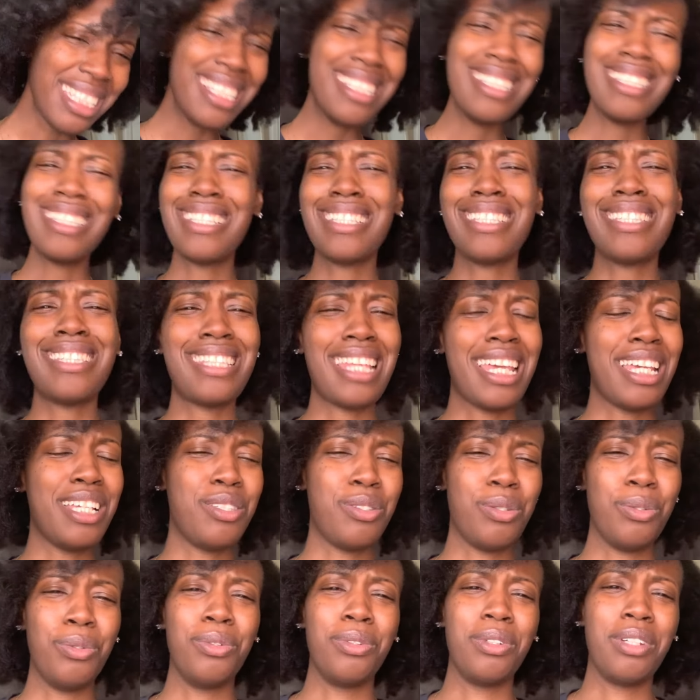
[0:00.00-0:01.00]
Just stay
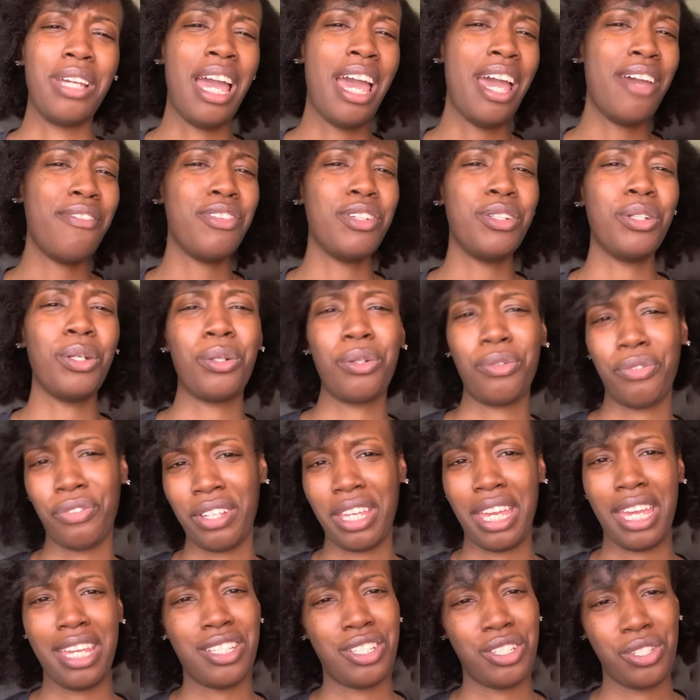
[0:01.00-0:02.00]
tuned. Have your
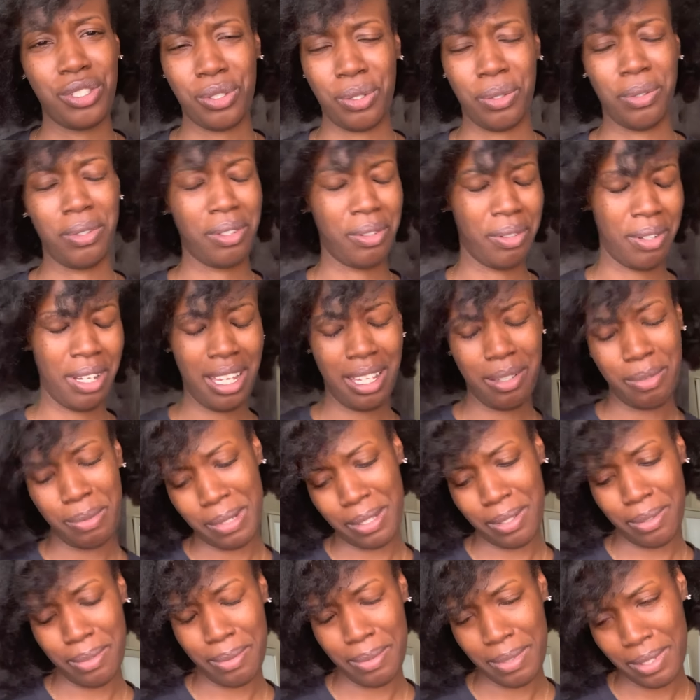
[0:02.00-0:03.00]
notifications on, okay?
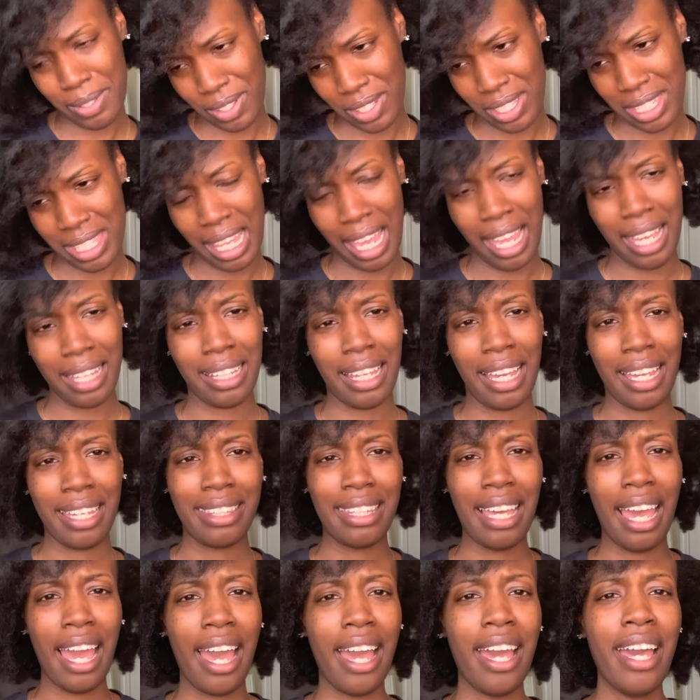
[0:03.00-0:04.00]
We'll just say it like
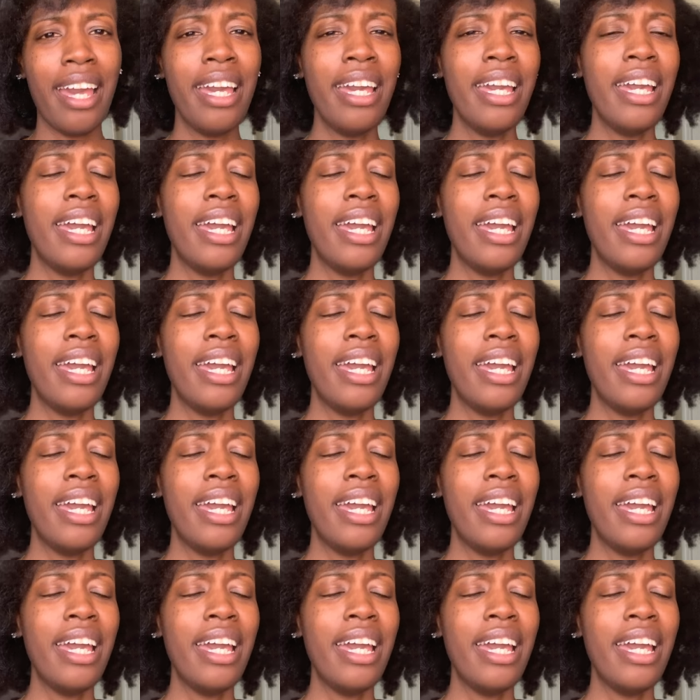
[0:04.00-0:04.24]
that.